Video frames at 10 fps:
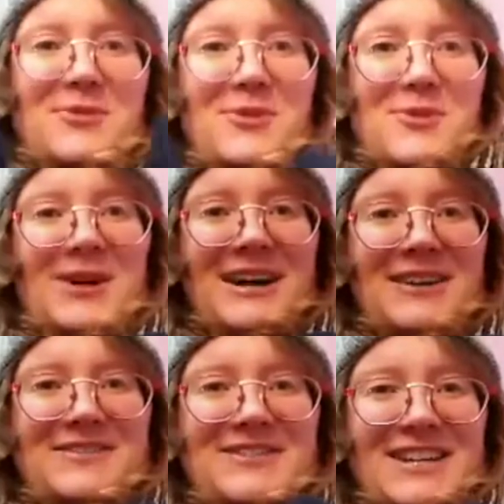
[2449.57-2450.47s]

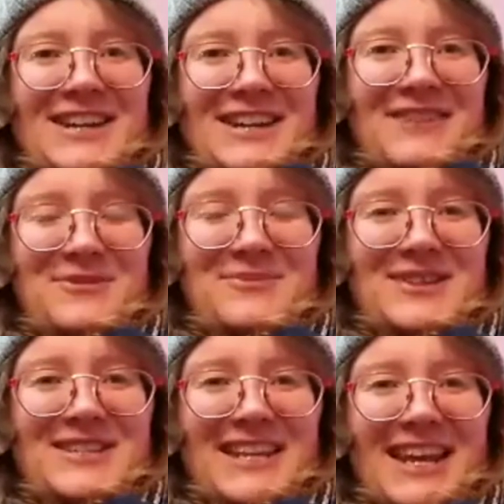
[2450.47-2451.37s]
Well done,
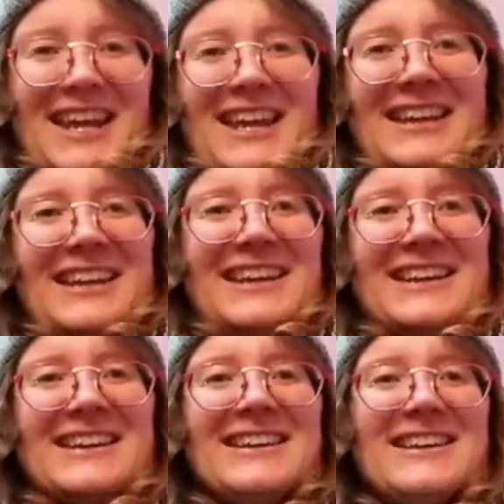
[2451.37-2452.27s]
everybody.
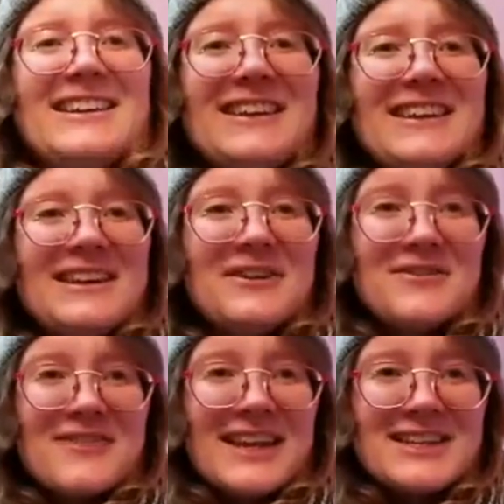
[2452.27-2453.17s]

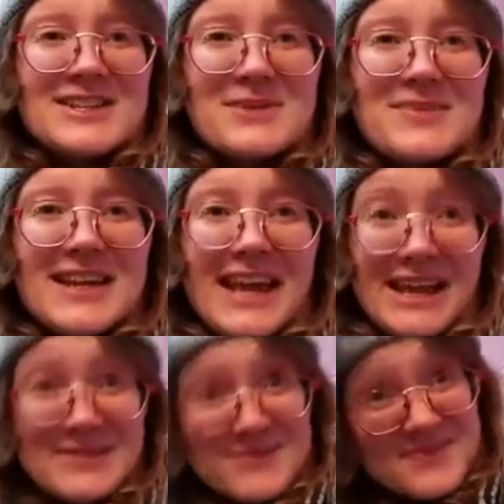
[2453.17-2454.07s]
Lovely
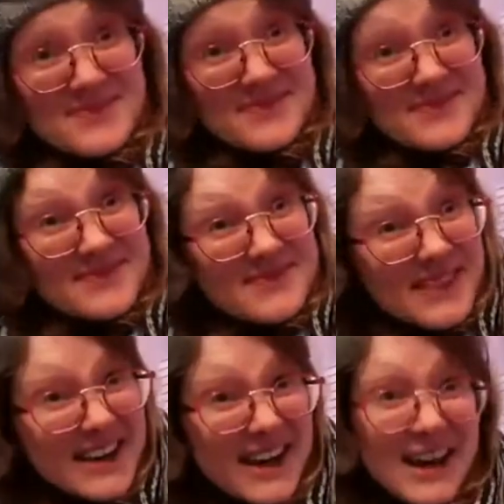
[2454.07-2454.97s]
jubbly.
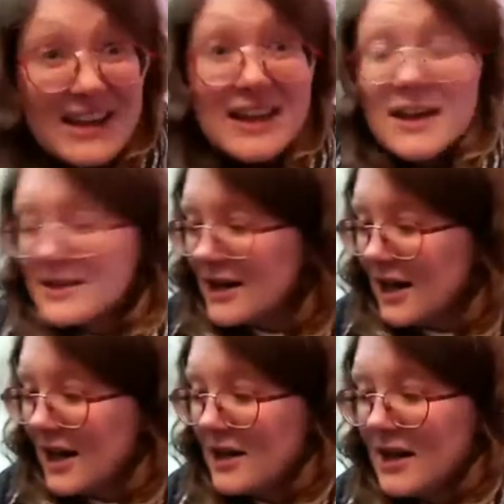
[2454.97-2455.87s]
I
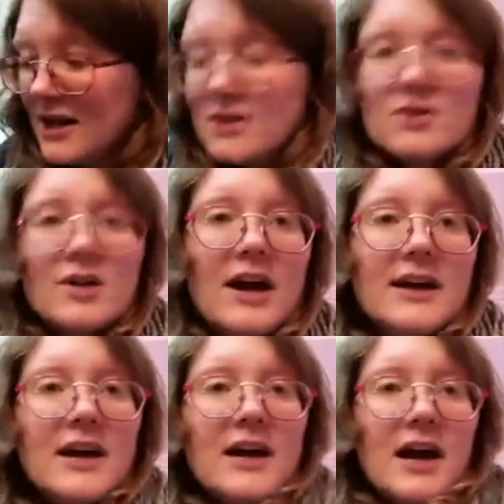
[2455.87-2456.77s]
like
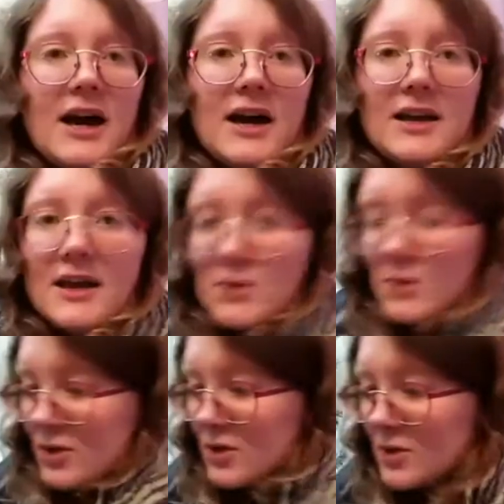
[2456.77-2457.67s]

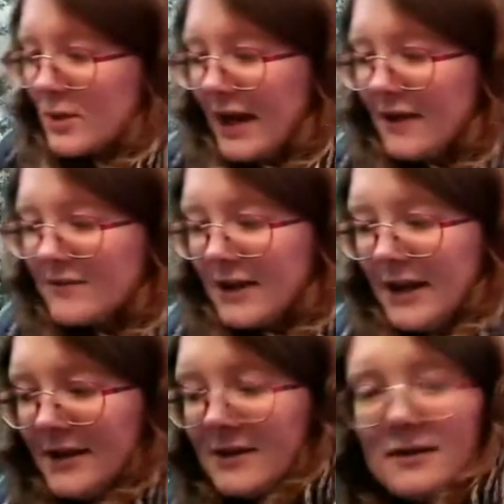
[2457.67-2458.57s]
what you're
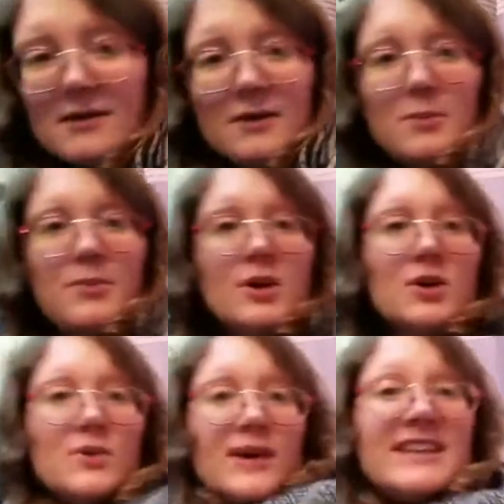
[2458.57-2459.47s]
wearing.
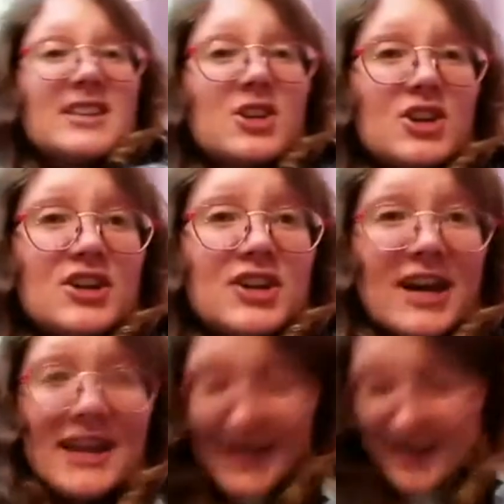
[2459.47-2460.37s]
Blue is a good colour.